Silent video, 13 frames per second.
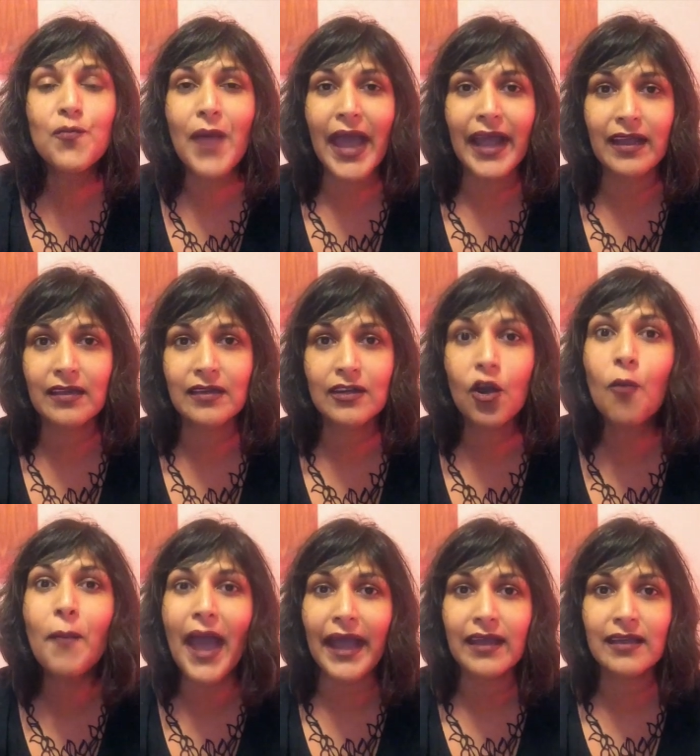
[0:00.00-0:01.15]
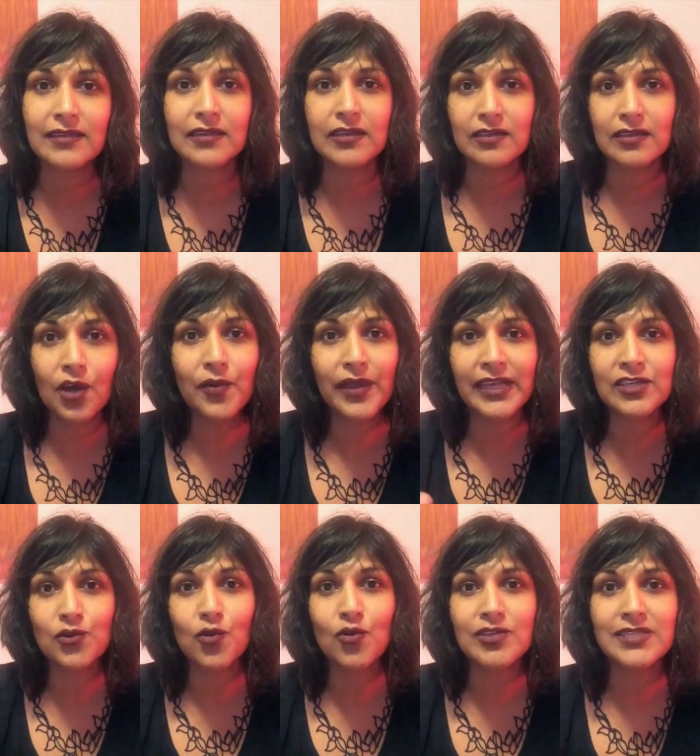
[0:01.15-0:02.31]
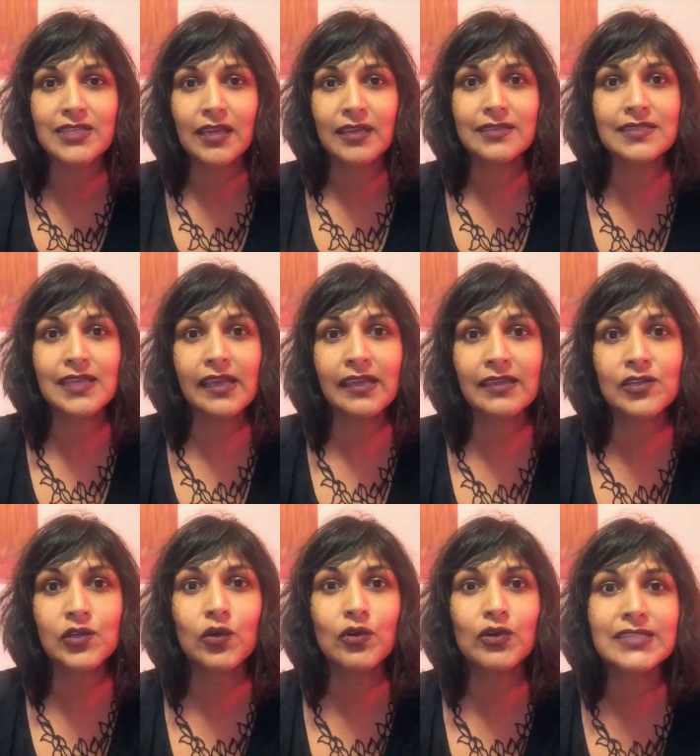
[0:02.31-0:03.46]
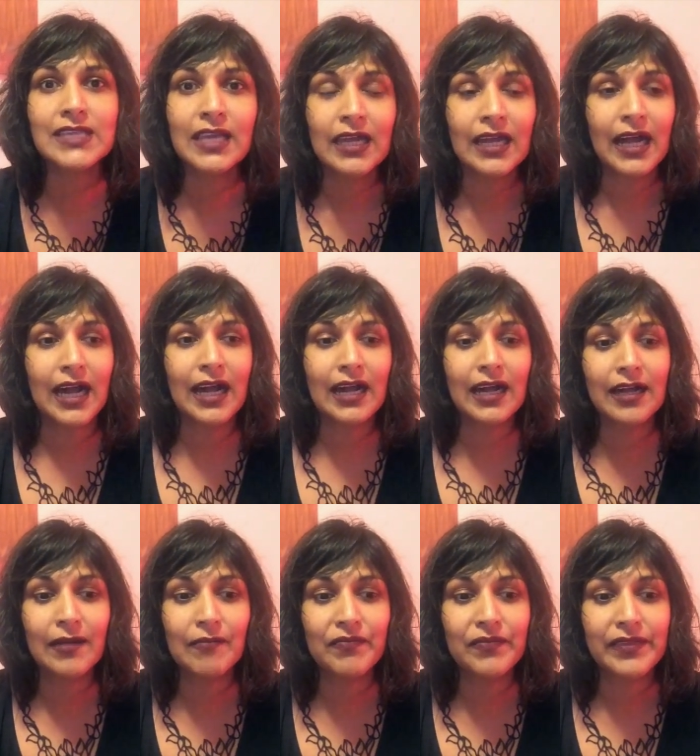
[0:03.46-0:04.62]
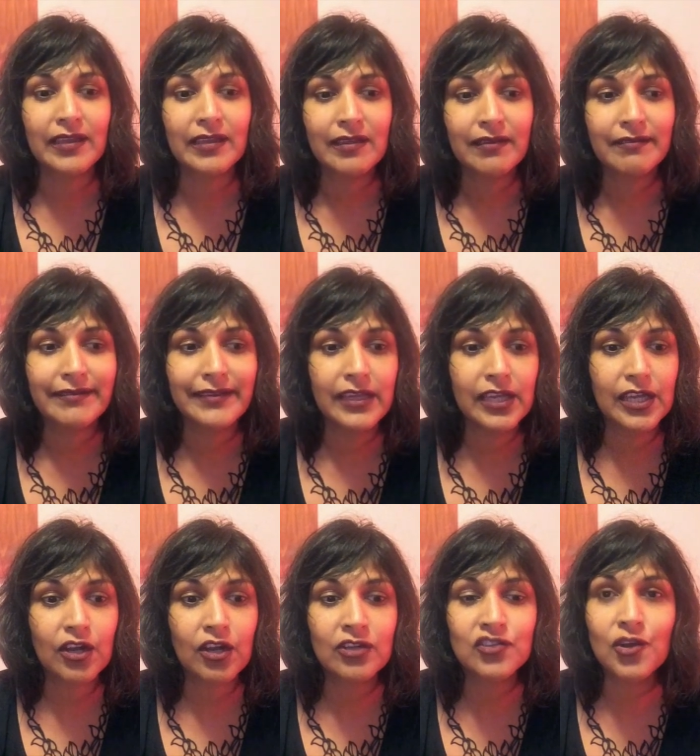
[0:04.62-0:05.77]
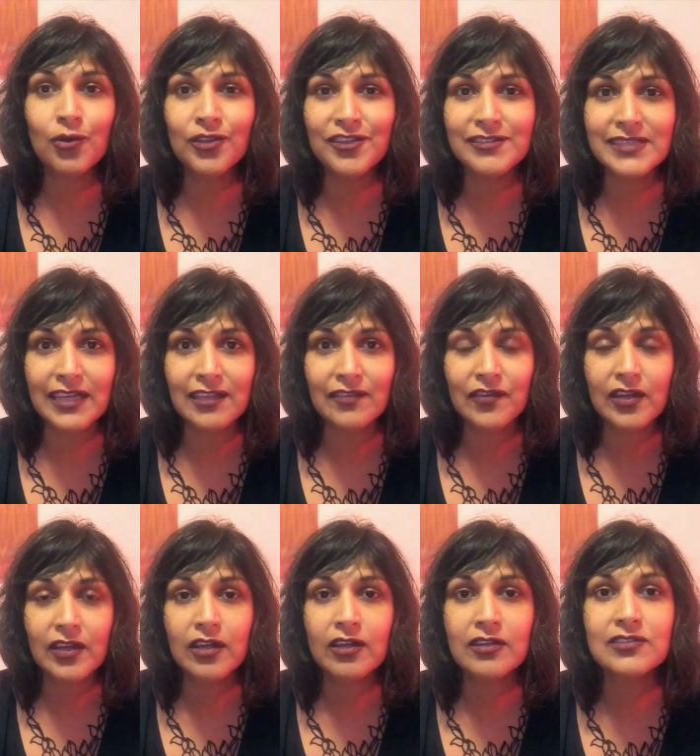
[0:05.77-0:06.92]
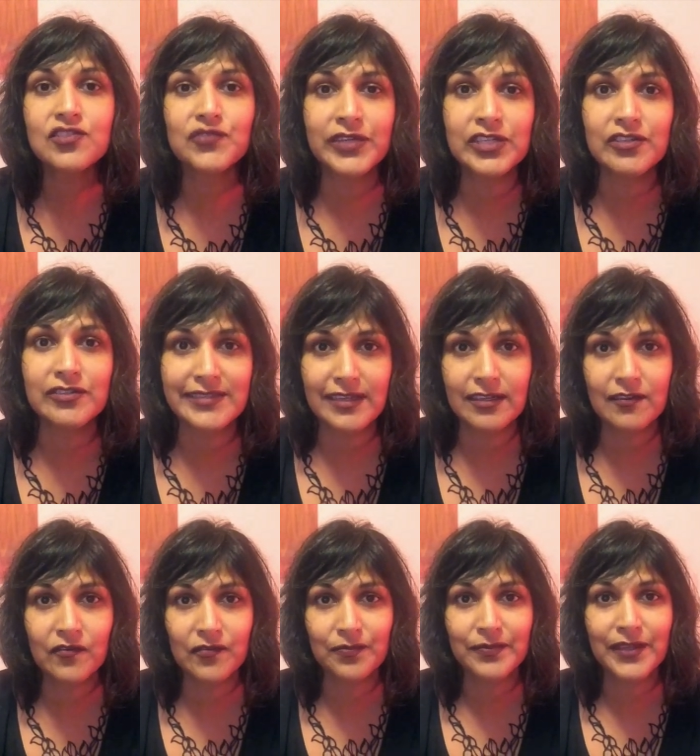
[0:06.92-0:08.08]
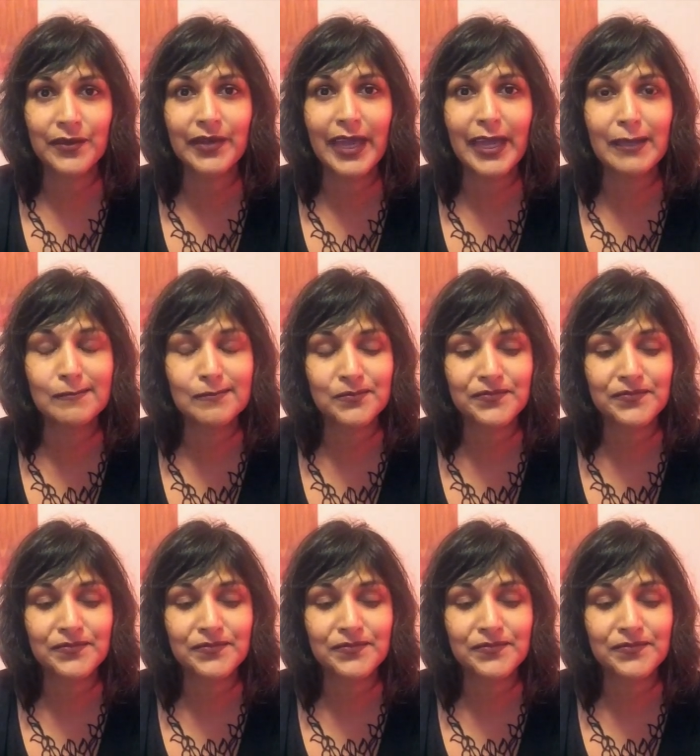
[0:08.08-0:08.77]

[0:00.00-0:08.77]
back, go back, go indoors, stay indoors, um, control yourself, constrict yourself, okay?